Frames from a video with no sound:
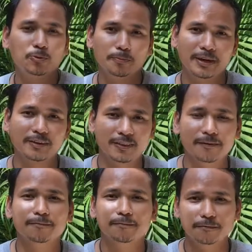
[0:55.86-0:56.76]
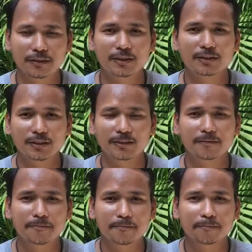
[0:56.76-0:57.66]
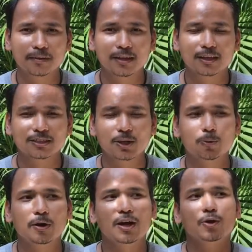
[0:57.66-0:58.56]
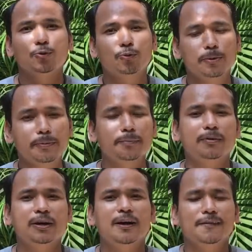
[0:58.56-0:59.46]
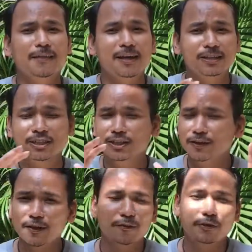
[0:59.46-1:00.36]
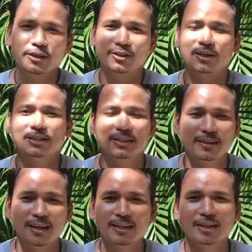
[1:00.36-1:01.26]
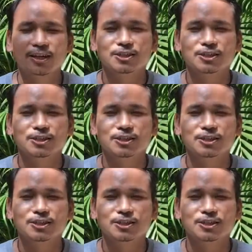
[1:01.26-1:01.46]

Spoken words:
you make them feel. So remember, there is nothing nicer than